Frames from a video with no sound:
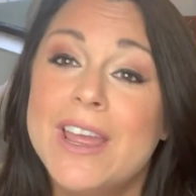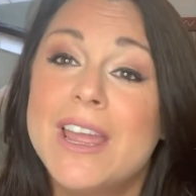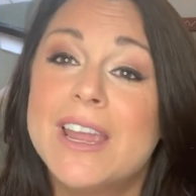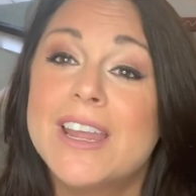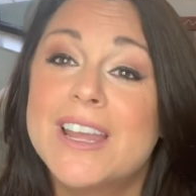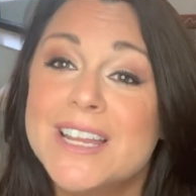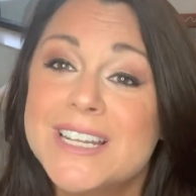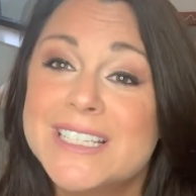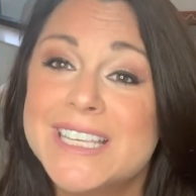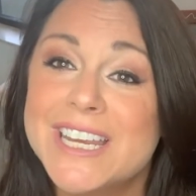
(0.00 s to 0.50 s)

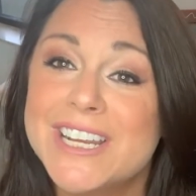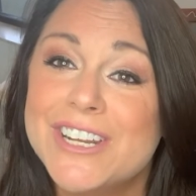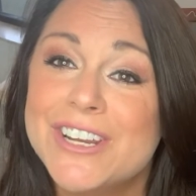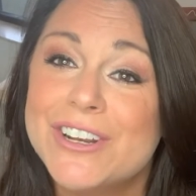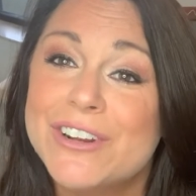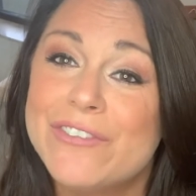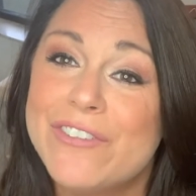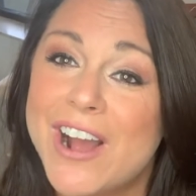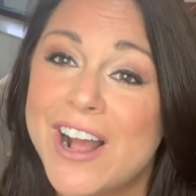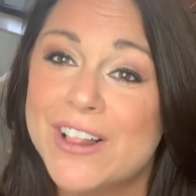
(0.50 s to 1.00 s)
Continue
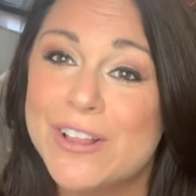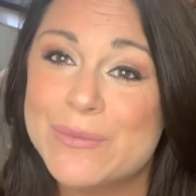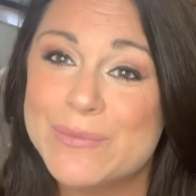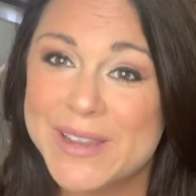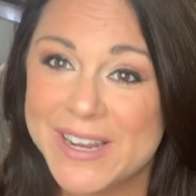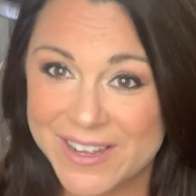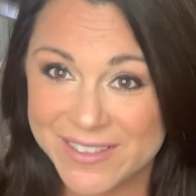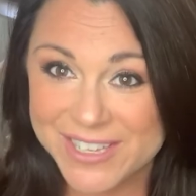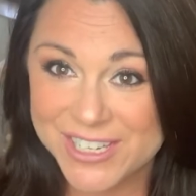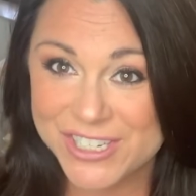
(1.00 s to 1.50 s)
to follow me
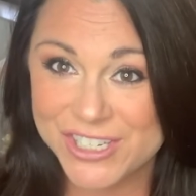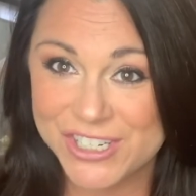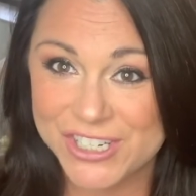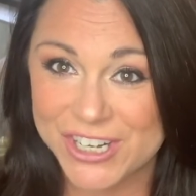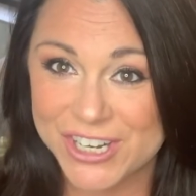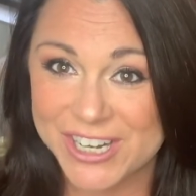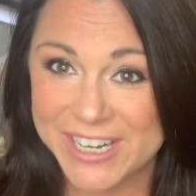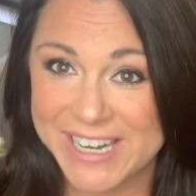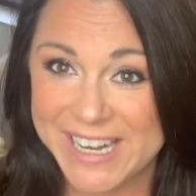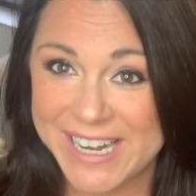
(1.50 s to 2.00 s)
on this
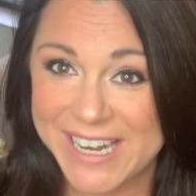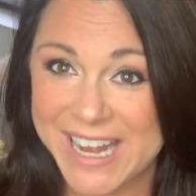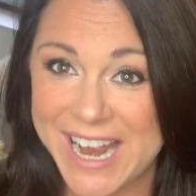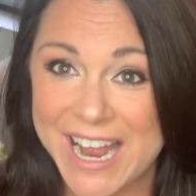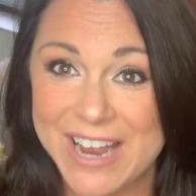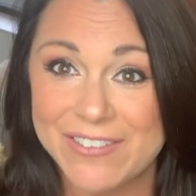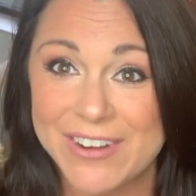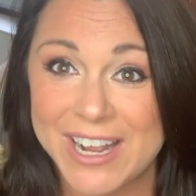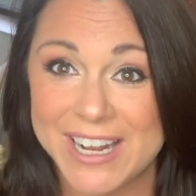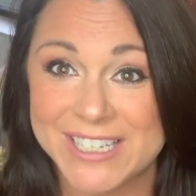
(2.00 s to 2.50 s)
journey.
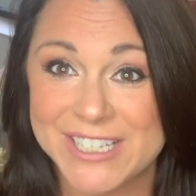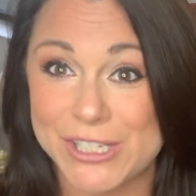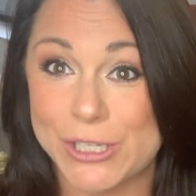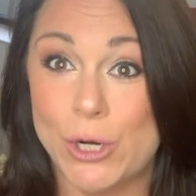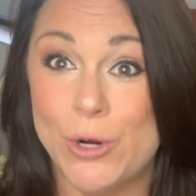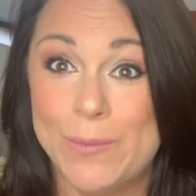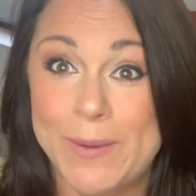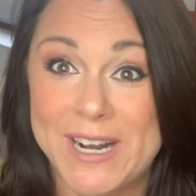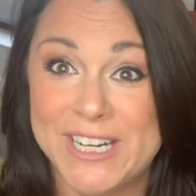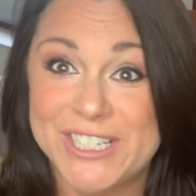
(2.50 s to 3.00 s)
I've got
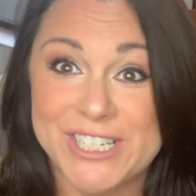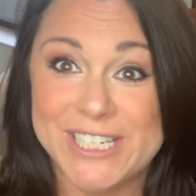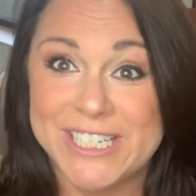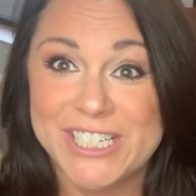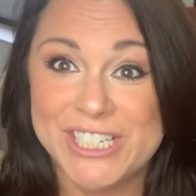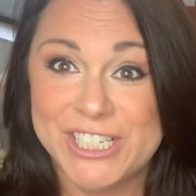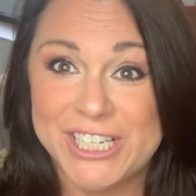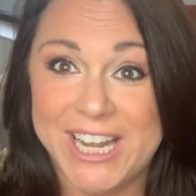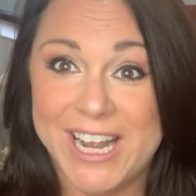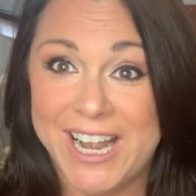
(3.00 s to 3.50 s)
so much to
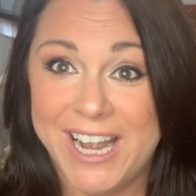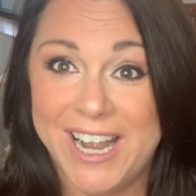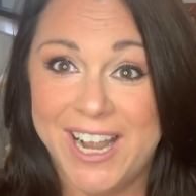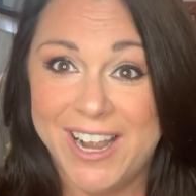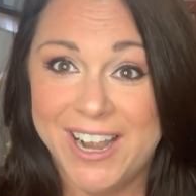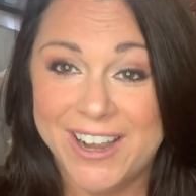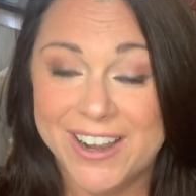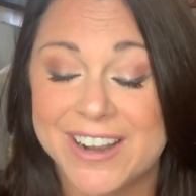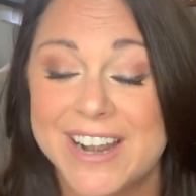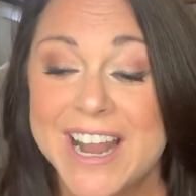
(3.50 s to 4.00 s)

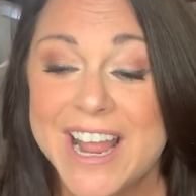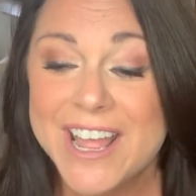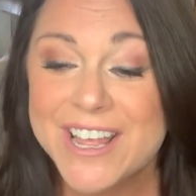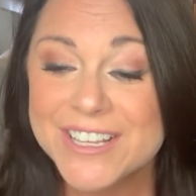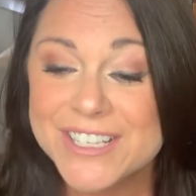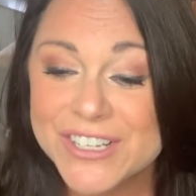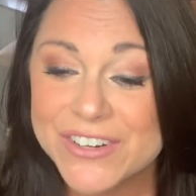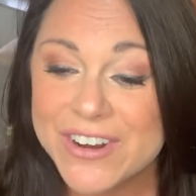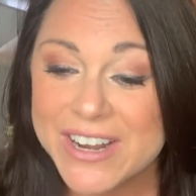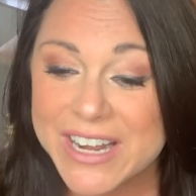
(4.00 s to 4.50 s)
share.
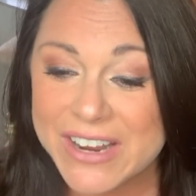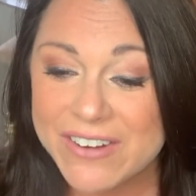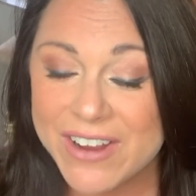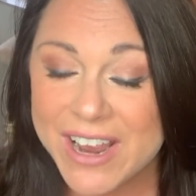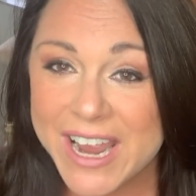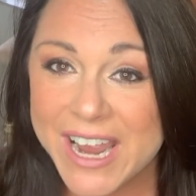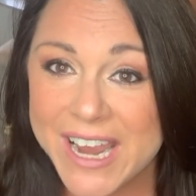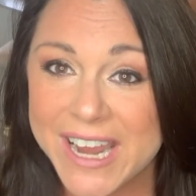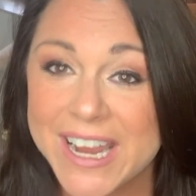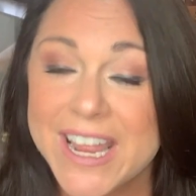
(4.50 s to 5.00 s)
So
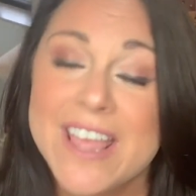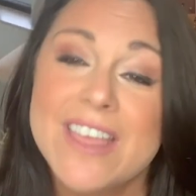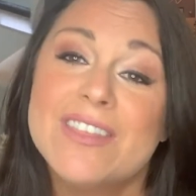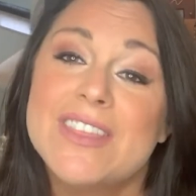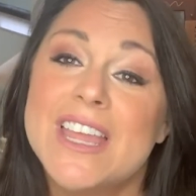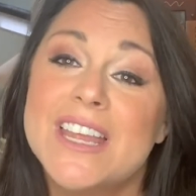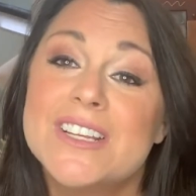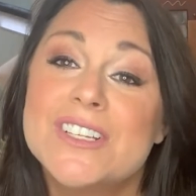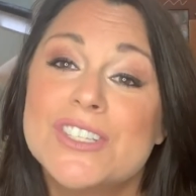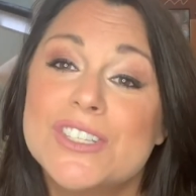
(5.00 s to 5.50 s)
anyway,
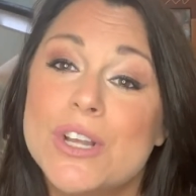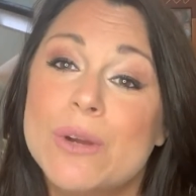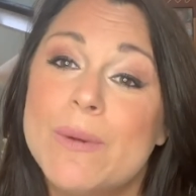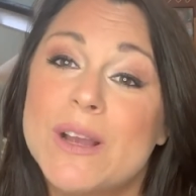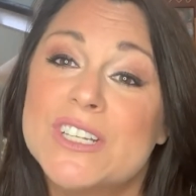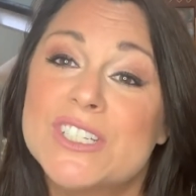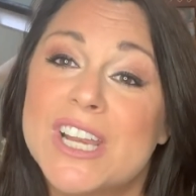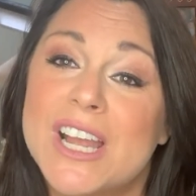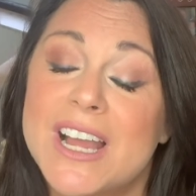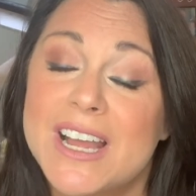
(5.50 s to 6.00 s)
thanks so
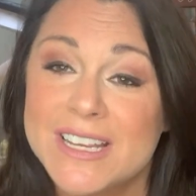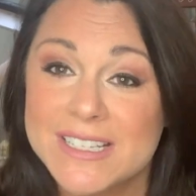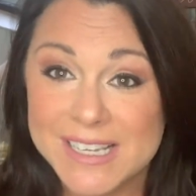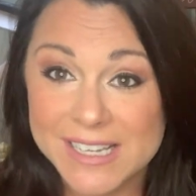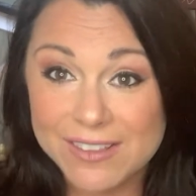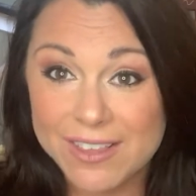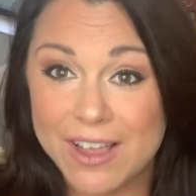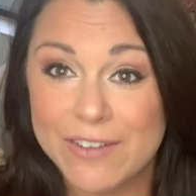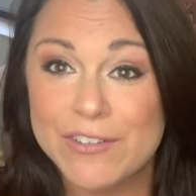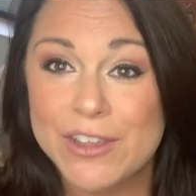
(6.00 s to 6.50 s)
much, guys. I
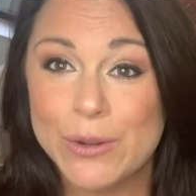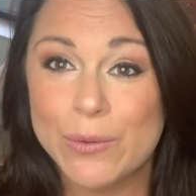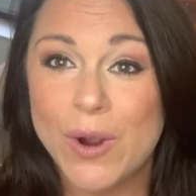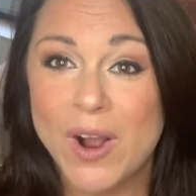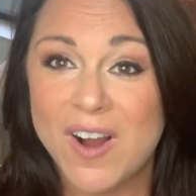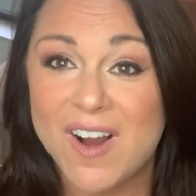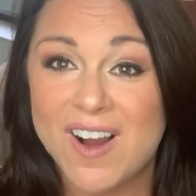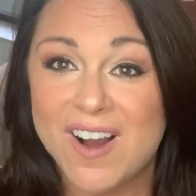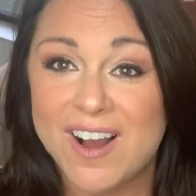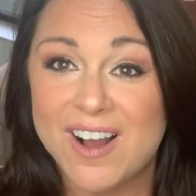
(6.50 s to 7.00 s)
love you
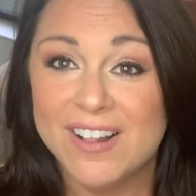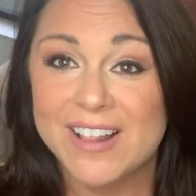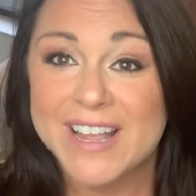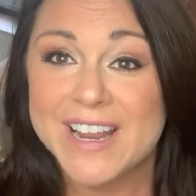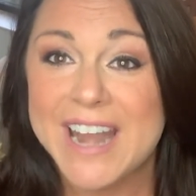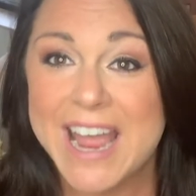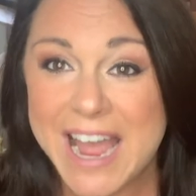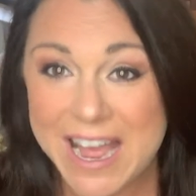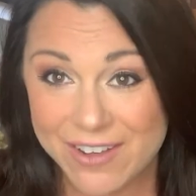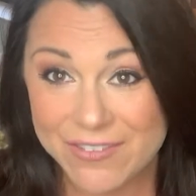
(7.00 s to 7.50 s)
all,
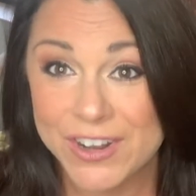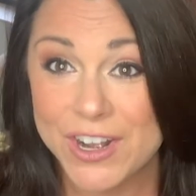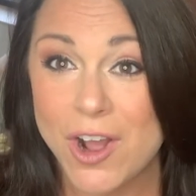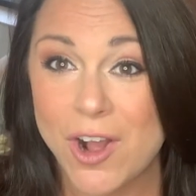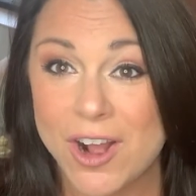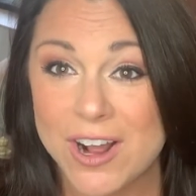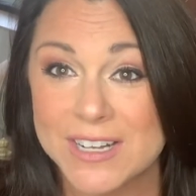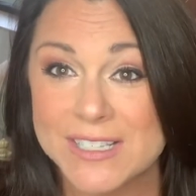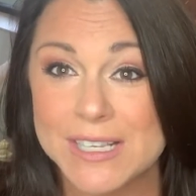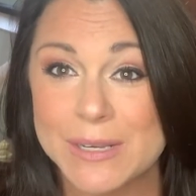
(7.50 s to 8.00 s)
and have an
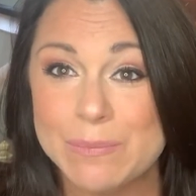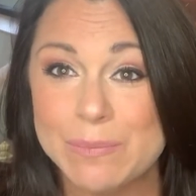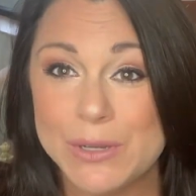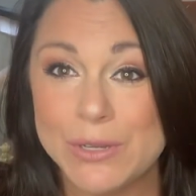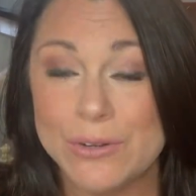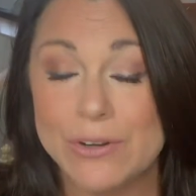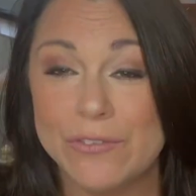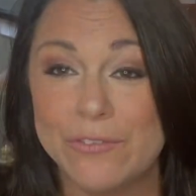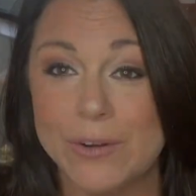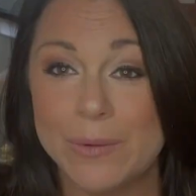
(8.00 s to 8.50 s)
awesome,
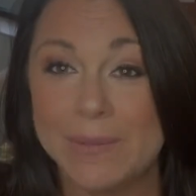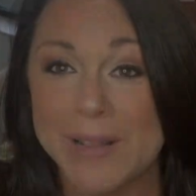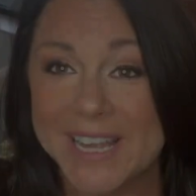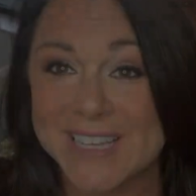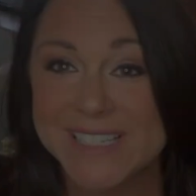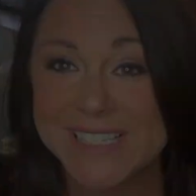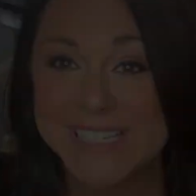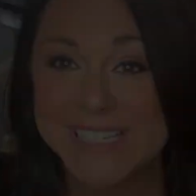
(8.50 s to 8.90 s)
beautiful, blessed